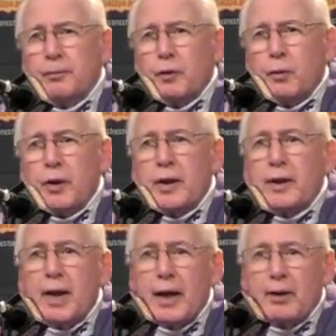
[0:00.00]
going
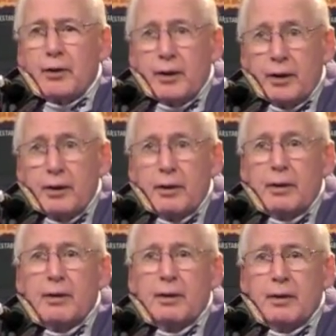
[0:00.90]
in down 10,
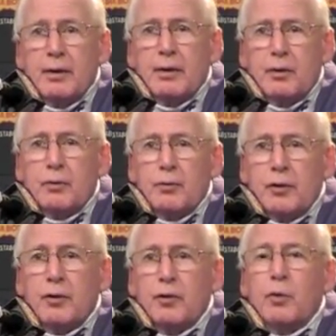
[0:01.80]

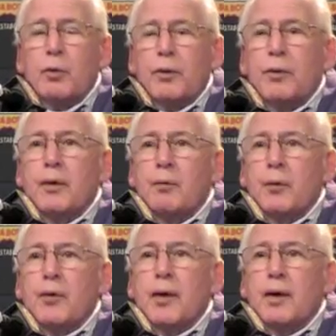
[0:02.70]
still with
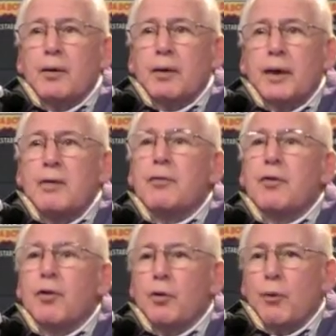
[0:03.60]
even
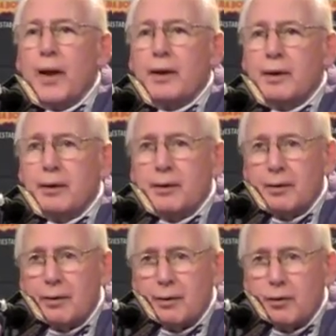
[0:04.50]
though that
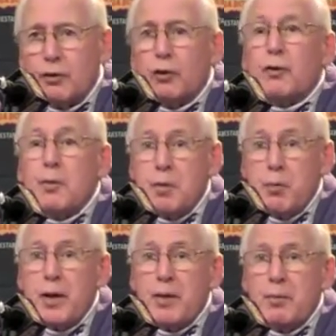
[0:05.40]
took the
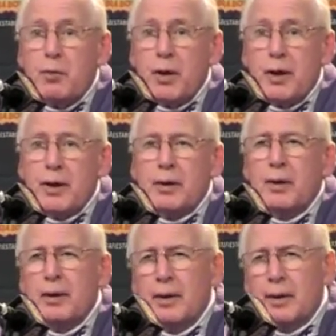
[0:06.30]
momentum away,
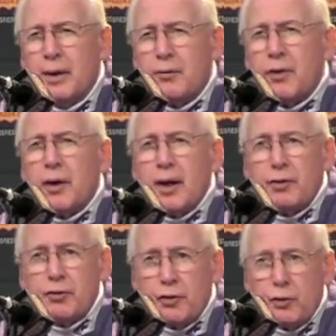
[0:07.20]

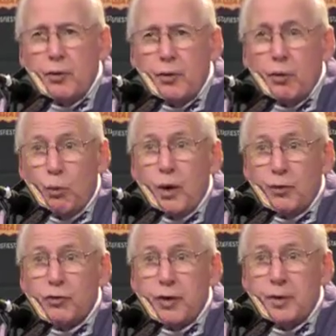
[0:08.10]
nevertheless there
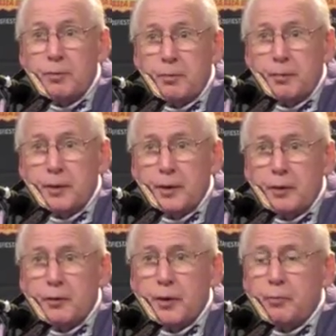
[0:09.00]
was some
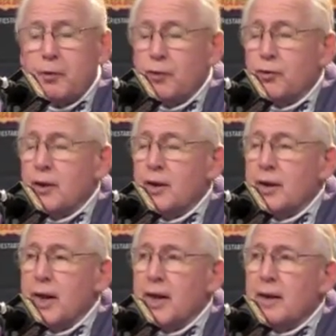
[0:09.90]
that preceded
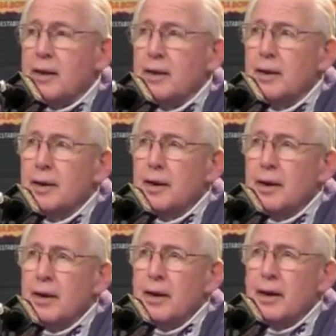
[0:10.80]
that,
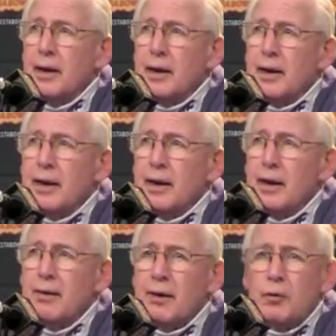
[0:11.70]
and
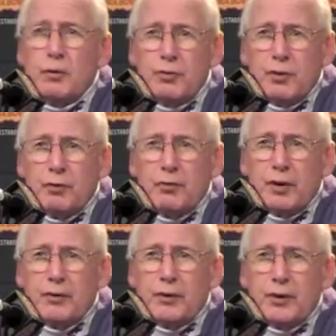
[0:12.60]
I think we still
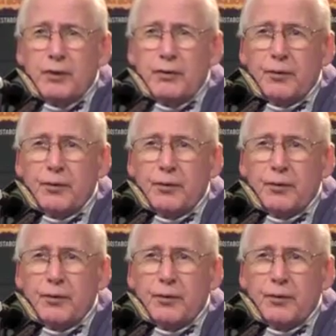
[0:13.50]
felt that